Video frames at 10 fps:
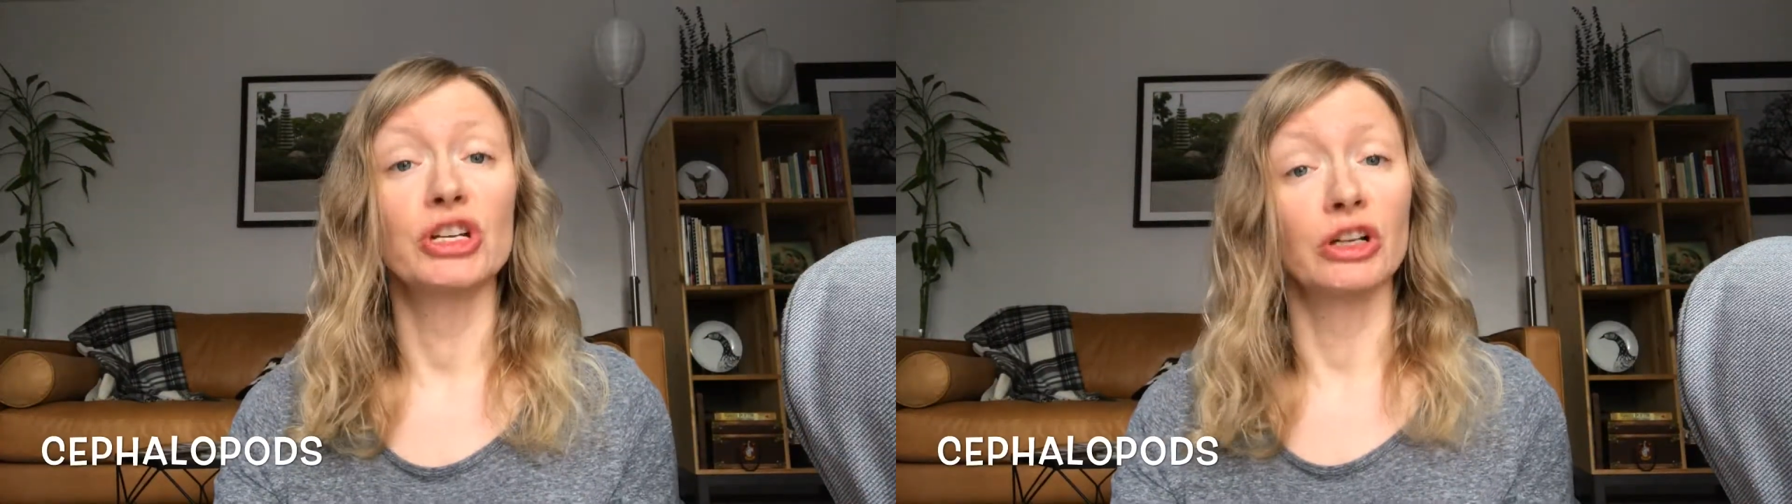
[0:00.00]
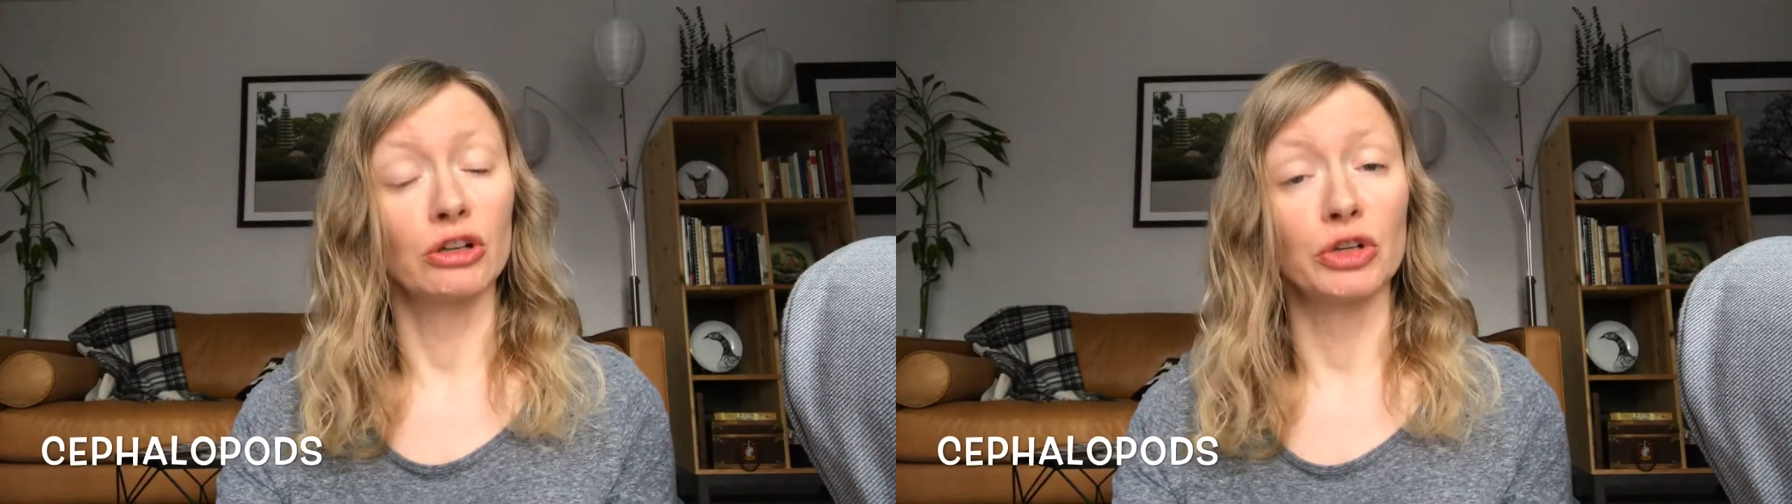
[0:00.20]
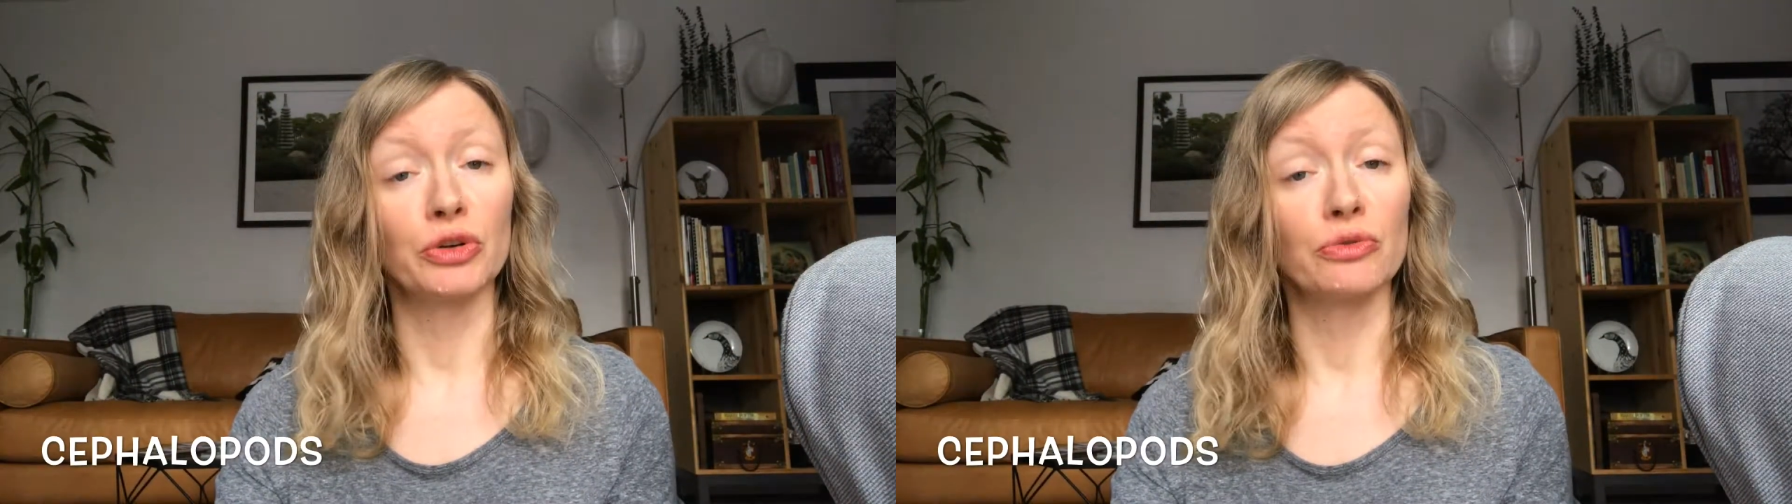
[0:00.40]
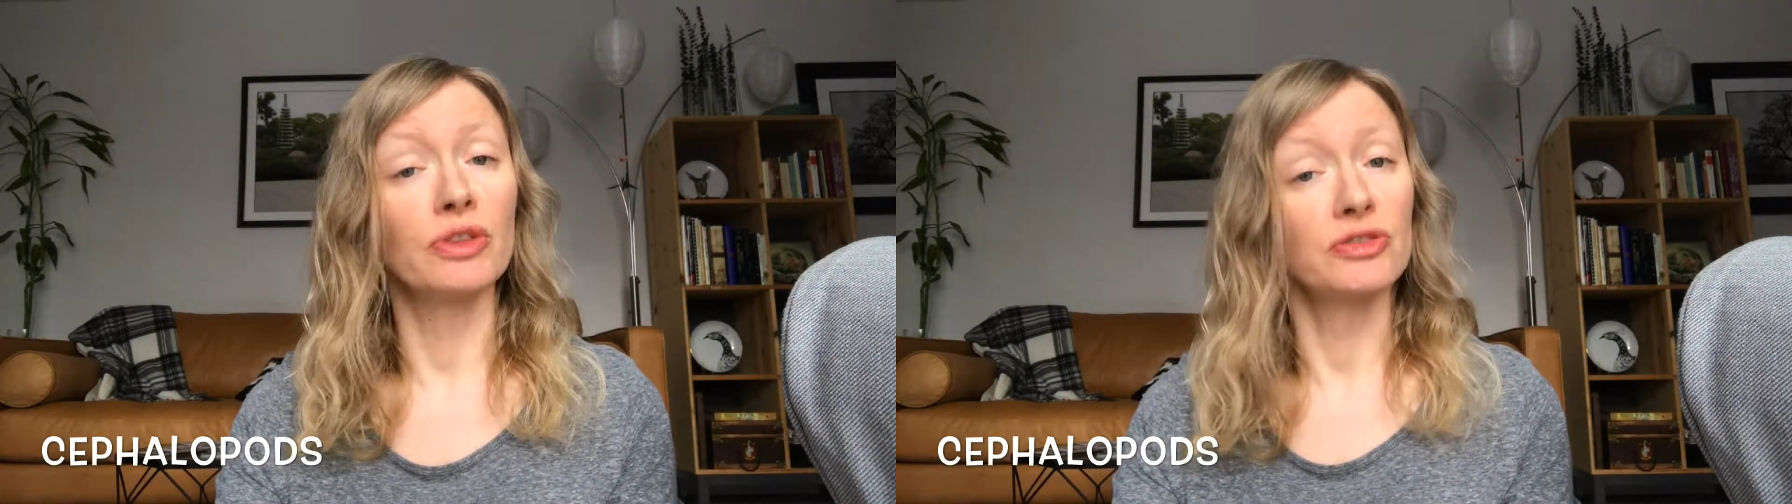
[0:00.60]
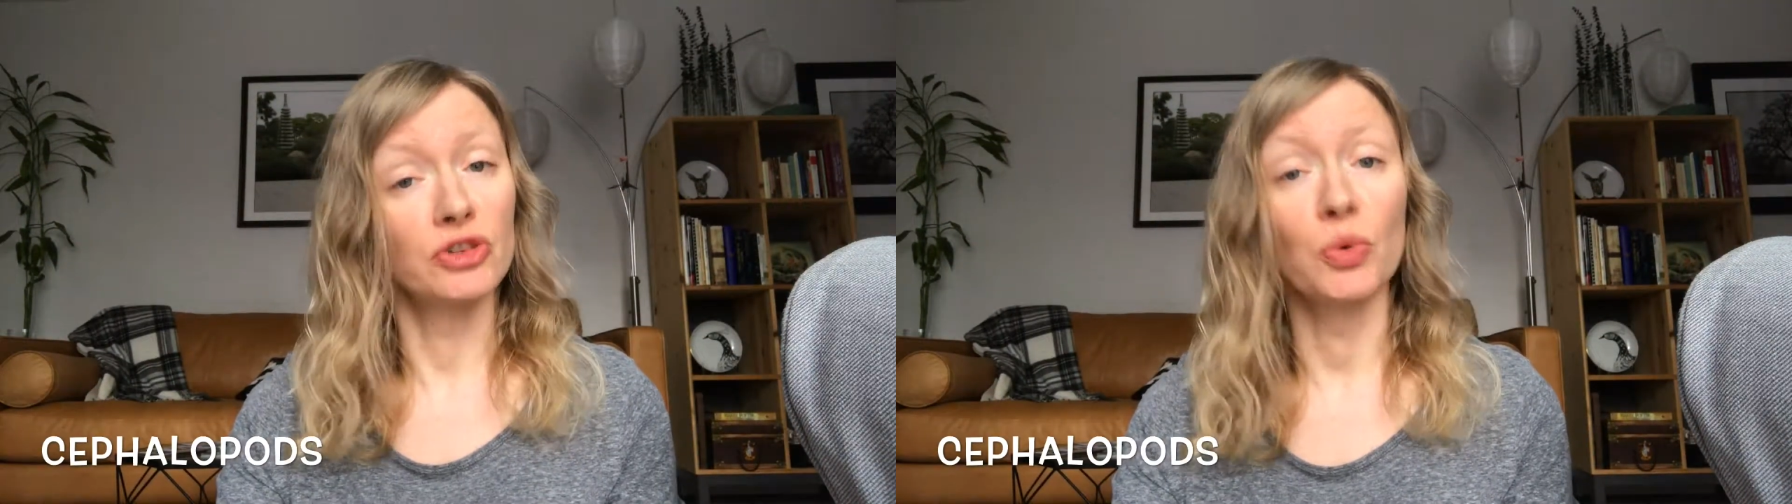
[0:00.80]
include
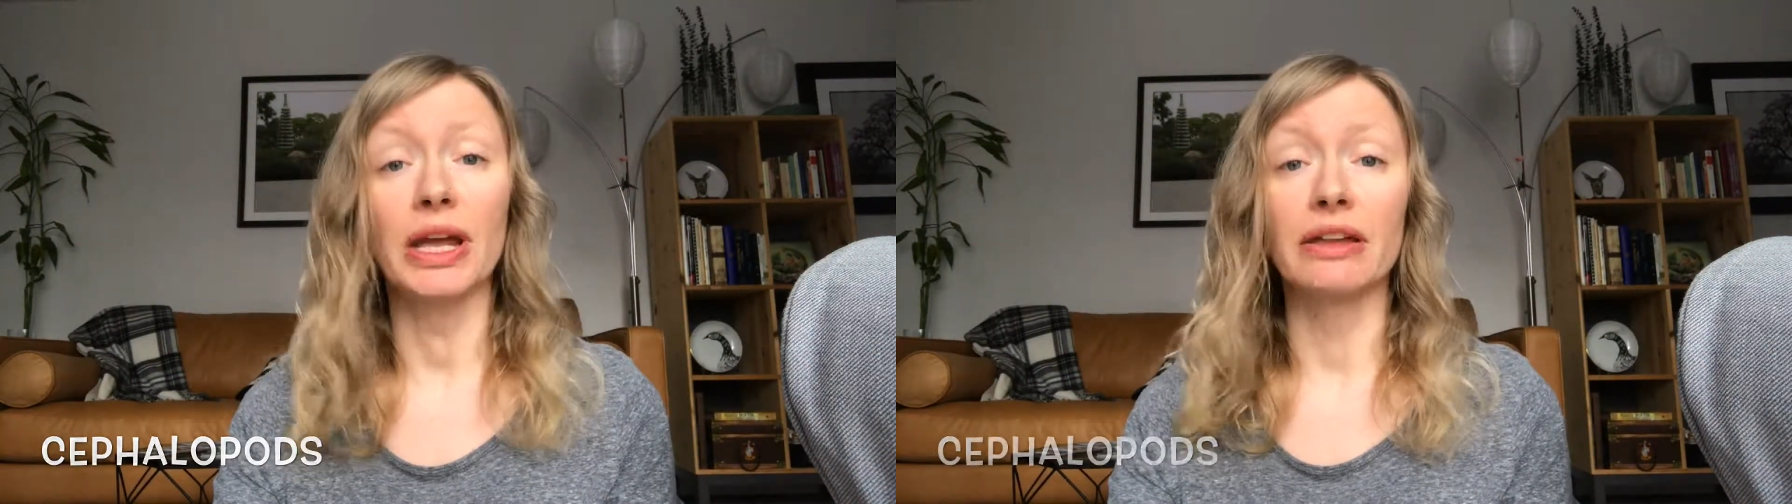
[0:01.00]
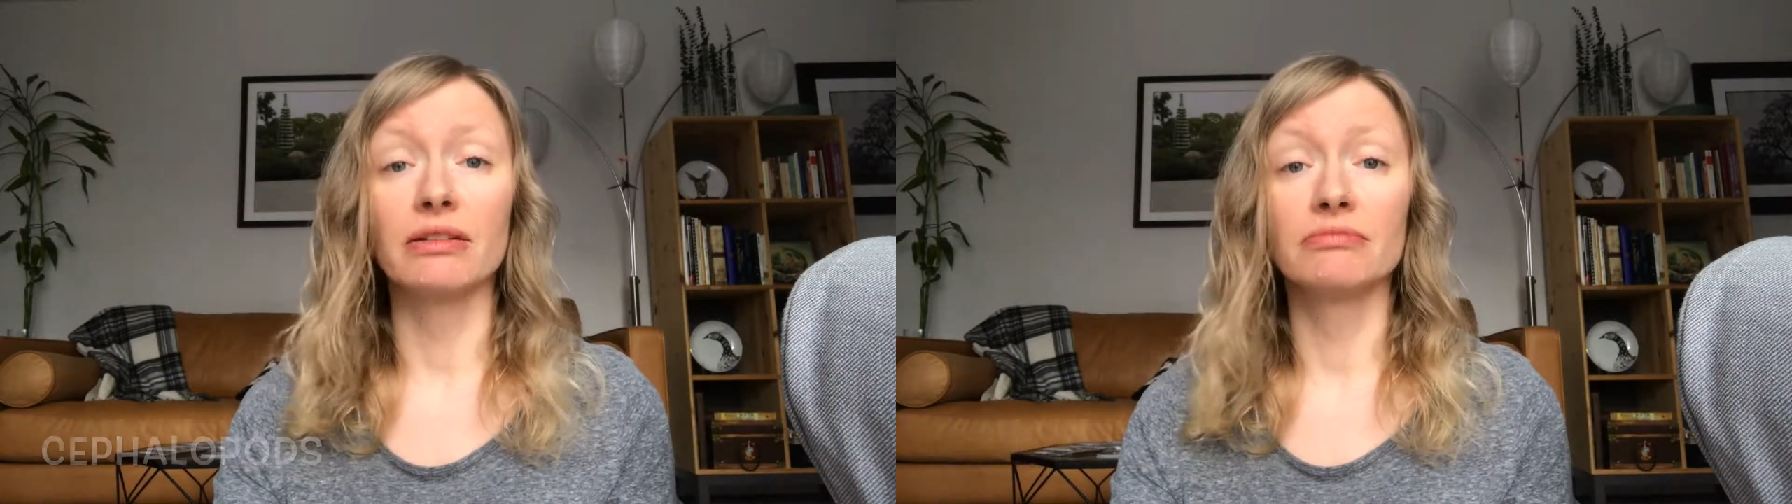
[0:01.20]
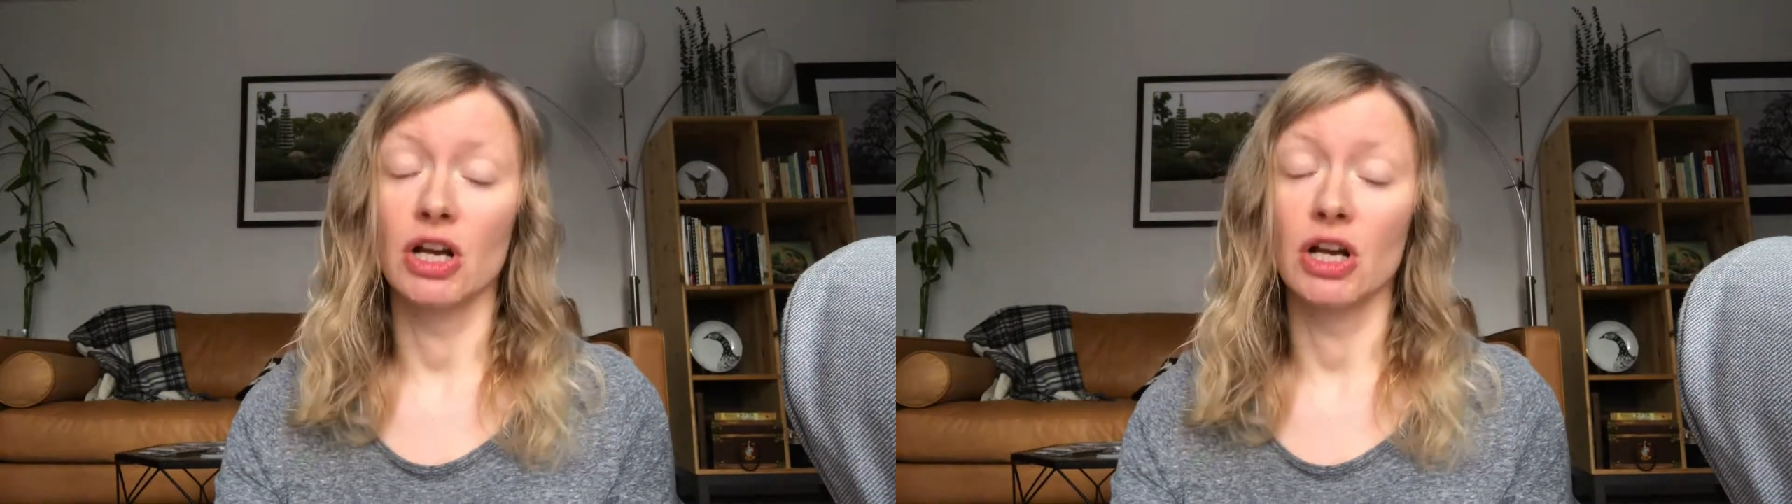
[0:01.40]
the squid,